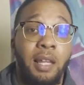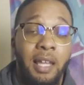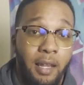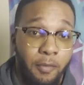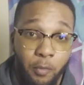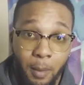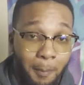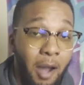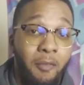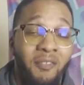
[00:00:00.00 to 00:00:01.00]
uh, for
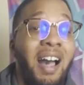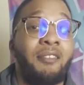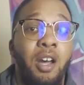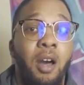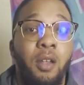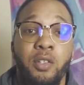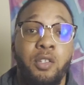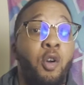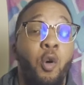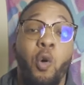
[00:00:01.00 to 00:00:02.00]
about $5
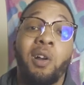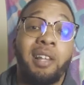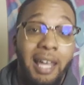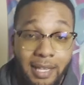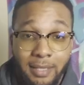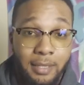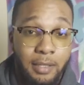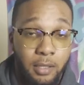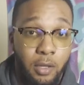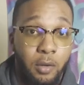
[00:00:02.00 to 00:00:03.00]
or less,
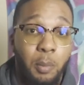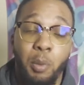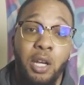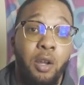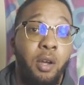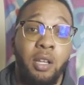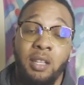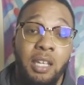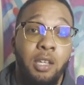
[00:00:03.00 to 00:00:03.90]
you know, depending on the thing.